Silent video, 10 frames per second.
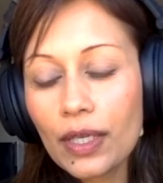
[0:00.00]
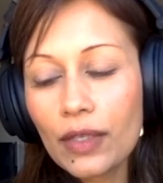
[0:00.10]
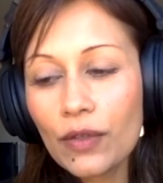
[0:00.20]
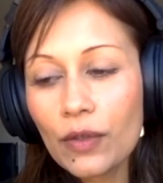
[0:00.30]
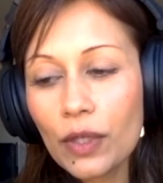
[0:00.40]

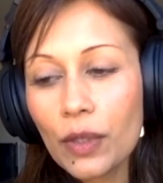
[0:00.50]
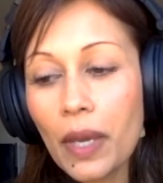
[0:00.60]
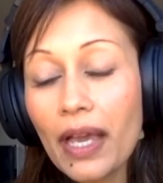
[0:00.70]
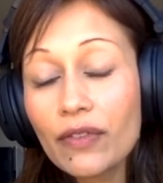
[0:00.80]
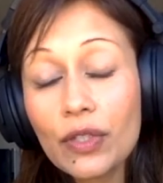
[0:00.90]
you you
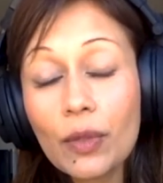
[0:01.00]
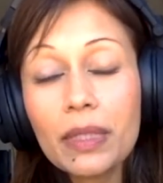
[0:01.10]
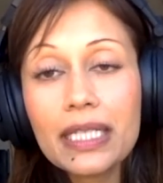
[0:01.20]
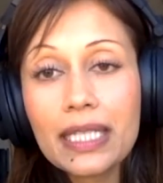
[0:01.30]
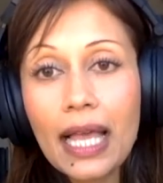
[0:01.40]
have so
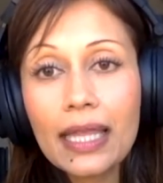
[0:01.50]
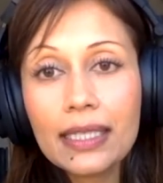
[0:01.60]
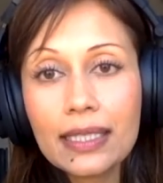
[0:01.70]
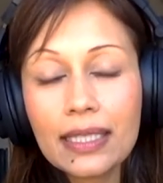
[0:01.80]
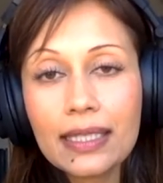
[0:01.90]
many
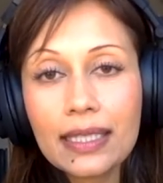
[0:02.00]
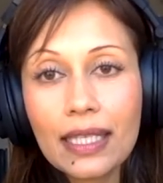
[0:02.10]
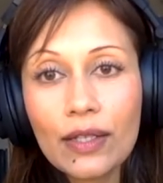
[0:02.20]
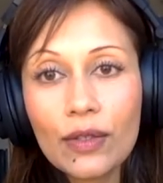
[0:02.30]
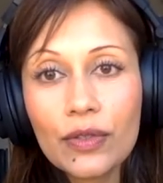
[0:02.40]
talents and
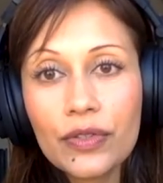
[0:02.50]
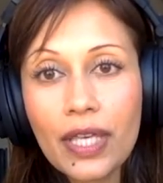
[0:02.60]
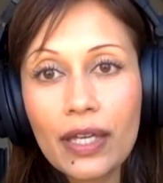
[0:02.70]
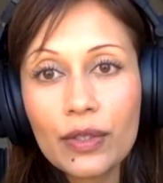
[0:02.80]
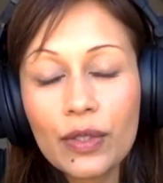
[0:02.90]
skills
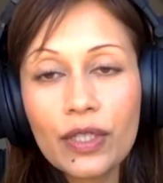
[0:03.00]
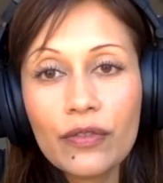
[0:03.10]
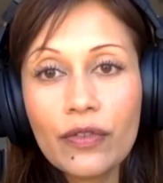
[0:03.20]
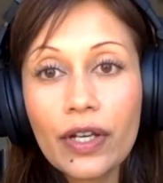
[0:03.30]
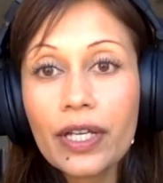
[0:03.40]
that could
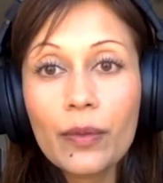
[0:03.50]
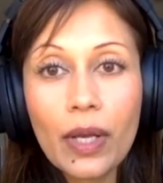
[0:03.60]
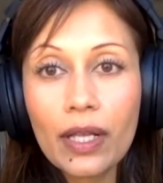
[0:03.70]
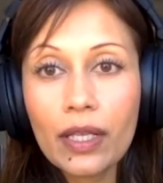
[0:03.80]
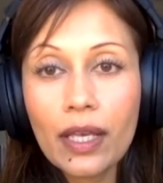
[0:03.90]
have very
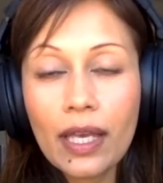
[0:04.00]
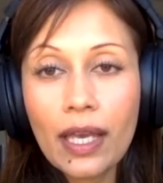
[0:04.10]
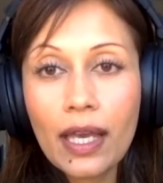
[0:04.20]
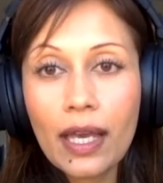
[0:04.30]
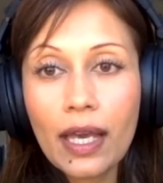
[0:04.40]
well
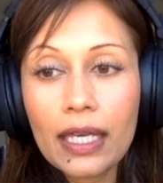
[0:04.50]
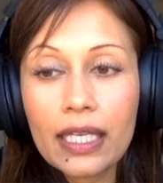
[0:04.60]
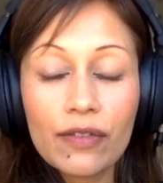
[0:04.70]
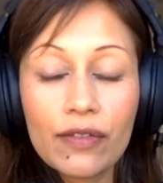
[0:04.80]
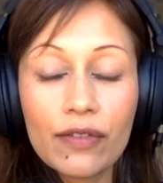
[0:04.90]

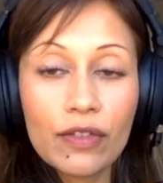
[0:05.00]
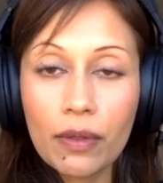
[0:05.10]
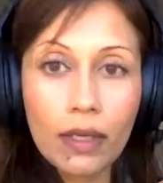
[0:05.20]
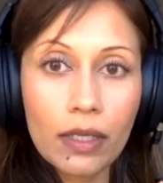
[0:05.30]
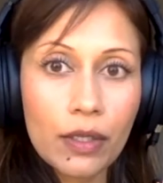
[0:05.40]
given you
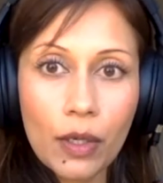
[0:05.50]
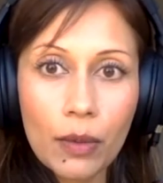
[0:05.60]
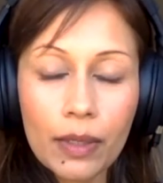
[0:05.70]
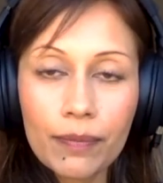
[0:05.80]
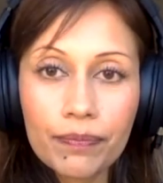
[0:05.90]
a, a you
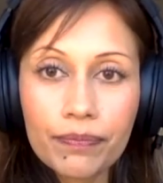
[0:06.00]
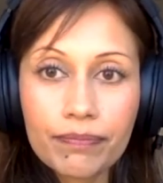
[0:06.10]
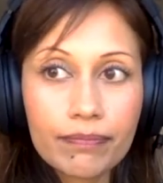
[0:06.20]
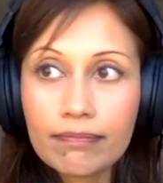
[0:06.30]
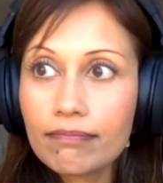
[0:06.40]
know a,
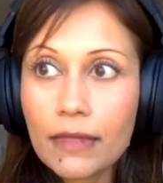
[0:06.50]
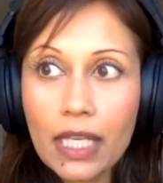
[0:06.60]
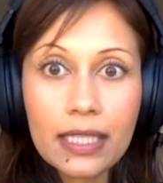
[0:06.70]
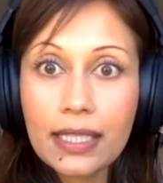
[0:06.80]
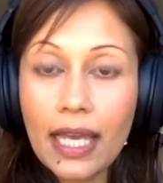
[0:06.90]

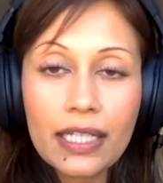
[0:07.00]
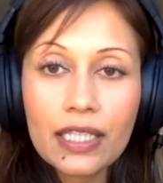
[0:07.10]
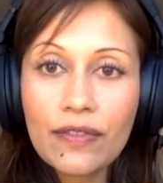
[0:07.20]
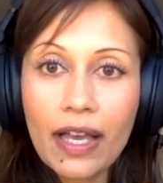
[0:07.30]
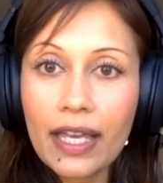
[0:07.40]
a
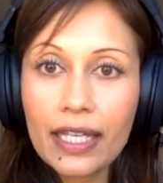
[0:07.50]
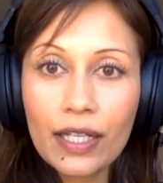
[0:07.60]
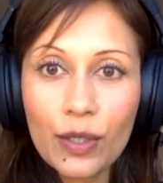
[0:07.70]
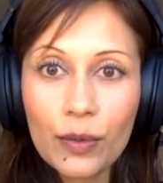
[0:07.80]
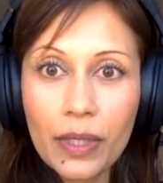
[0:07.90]
satisfying
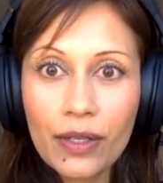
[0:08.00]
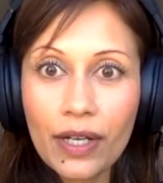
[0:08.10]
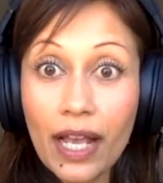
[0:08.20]
career